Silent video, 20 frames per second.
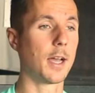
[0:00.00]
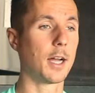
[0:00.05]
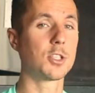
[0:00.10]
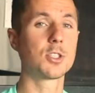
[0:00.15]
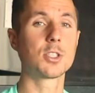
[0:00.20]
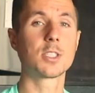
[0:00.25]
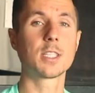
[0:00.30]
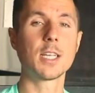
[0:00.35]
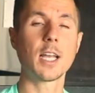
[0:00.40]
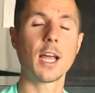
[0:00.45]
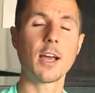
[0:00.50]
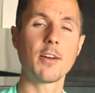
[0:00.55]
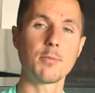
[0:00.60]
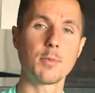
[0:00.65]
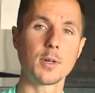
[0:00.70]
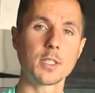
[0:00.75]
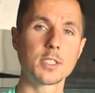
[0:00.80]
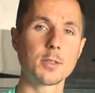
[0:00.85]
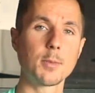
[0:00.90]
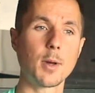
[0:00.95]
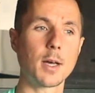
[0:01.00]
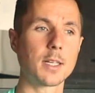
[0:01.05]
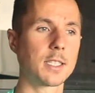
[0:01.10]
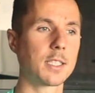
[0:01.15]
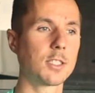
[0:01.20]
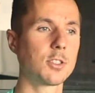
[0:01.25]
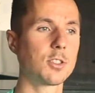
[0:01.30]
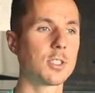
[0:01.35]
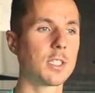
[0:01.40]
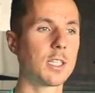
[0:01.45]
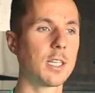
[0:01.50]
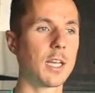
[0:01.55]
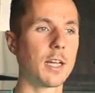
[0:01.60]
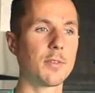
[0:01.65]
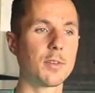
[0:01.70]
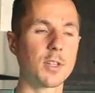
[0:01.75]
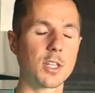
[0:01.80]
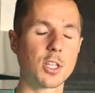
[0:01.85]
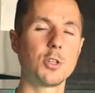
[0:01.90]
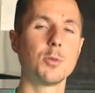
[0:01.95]
I just didn't have muscle mass. I just didn't
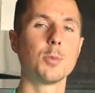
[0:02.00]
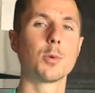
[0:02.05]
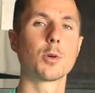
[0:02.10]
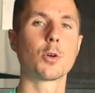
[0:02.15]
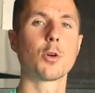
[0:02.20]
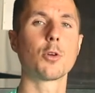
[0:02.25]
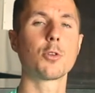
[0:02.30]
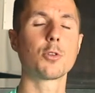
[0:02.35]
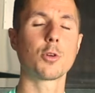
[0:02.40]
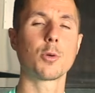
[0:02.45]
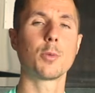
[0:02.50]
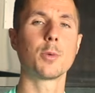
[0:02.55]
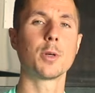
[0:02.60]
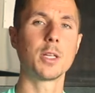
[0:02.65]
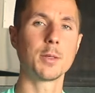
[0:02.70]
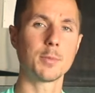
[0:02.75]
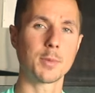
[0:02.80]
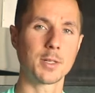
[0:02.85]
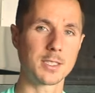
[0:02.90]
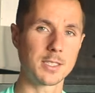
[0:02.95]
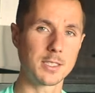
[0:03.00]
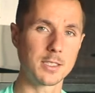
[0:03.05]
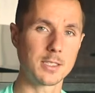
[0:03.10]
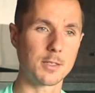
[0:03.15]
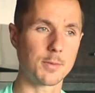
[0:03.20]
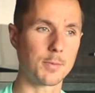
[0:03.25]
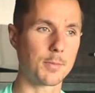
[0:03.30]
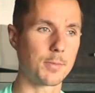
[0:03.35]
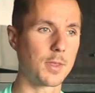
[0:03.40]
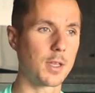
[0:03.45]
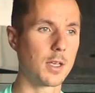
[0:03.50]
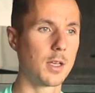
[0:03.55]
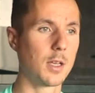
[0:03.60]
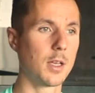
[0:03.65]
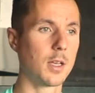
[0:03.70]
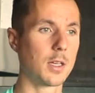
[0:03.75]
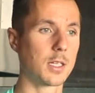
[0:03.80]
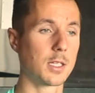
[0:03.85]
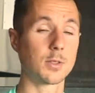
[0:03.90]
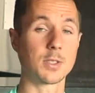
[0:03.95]
have all that human growth hormone in my system.
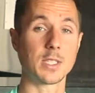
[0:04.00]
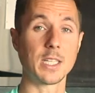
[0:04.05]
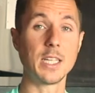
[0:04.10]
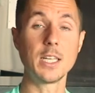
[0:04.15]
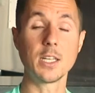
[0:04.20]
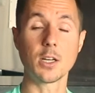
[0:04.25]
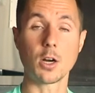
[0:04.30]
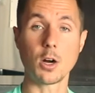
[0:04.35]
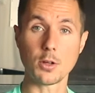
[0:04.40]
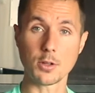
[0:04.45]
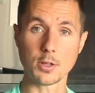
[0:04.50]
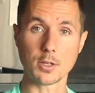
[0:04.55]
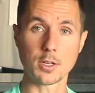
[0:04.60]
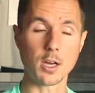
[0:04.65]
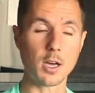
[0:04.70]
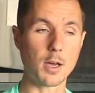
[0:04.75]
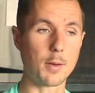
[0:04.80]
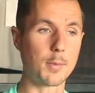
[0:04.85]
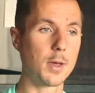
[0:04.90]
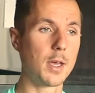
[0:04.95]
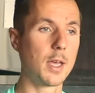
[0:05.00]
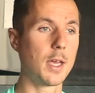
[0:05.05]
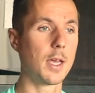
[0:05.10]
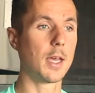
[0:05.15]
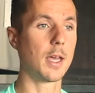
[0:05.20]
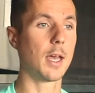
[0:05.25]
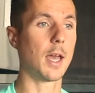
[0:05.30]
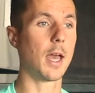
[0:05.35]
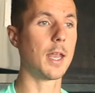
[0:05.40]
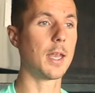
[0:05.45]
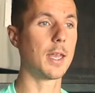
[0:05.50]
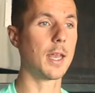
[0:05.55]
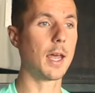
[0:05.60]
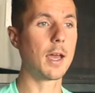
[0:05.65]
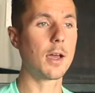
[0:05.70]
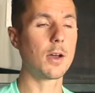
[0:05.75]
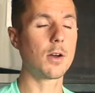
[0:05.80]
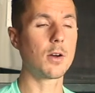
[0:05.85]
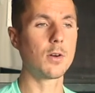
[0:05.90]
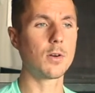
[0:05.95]
So I was eating all the time. And
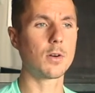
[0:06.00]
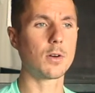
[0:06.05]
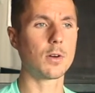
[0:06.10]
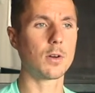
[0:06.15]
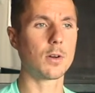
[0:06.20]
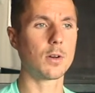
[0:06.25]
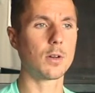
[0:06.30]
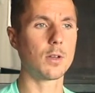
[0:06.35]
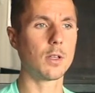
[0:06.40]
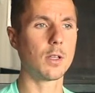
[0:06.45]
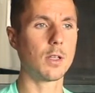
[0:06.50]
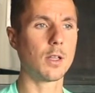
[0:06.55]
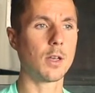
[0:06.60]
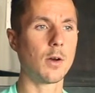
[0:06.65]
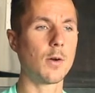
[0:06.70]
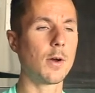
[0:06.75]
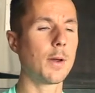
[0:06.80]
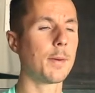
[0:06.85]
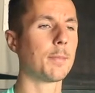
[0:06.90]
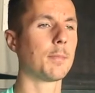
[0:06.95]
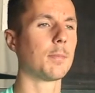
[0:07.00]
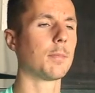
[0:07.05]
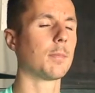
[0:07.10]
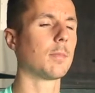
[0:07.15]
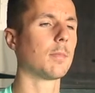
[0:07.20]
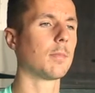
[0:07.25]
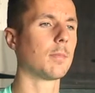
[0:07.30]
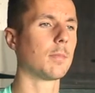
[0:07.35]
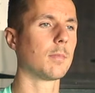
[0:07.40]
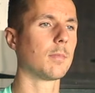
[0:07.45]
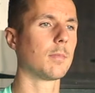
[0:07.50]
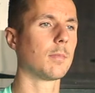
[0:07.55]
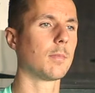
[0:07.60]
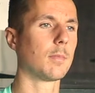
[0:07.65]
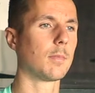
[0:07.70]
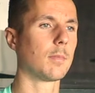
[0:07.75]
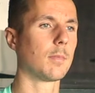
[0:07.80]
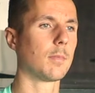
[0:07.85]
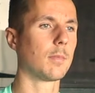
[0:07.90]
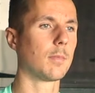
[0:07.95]
now, you know,
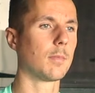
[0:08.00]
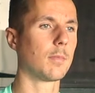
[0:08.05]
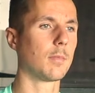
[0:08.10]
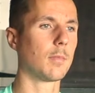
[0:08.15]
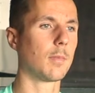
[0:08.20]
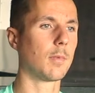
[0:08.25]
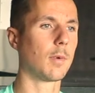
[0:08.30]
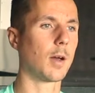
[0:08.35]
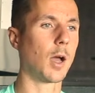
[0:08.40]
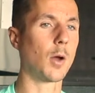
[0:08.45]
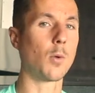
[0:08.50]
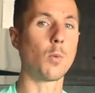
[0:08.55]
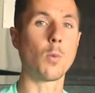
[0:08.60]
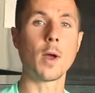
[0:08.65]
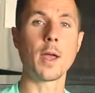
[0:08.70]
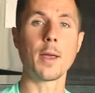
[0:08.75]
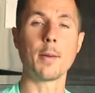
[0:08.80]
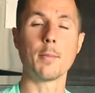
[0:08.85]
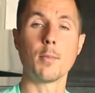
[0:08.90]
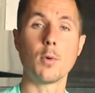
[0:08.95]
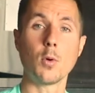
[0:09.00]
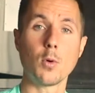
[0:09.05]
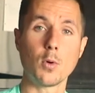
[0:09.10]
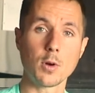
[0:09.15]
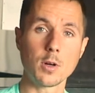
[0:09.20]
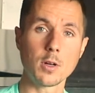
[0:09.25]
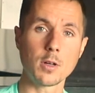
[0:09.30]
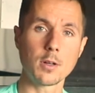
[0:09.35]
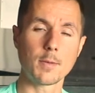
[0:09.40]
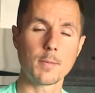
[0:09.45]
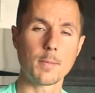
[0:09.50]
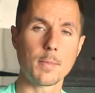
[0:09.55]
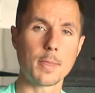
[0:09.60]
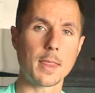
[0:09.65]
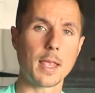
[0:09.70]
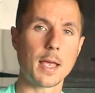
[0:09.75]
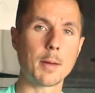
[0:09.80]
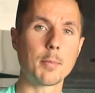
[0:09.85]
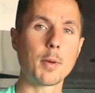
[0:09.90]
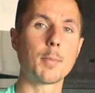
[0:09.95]
I weigh more,
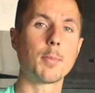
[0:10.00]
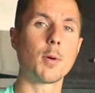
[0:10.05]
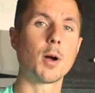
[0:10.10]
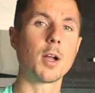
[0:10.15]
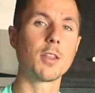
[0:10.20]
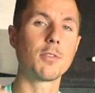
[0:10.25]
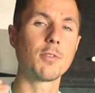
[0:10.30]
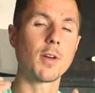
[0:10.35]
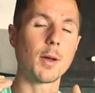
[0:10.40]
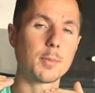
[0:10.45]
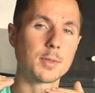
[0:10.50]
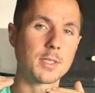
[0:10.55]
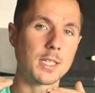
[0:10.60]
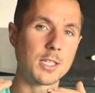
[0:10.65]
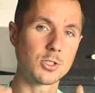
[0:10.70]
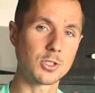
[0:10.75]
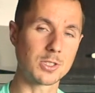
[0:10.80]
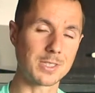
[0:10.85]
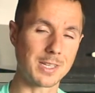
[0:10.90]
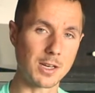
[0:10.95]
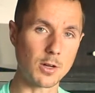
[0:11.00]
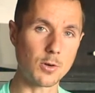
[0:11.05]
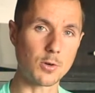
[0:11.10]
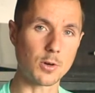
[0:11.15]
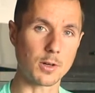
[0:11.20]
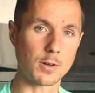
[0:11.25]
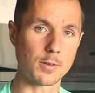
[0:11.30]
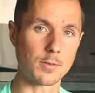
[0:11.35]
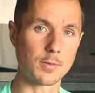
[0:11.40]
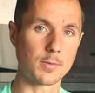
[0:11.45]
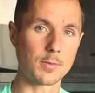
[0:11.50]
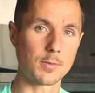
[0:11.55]
and my body fat percentage is lower.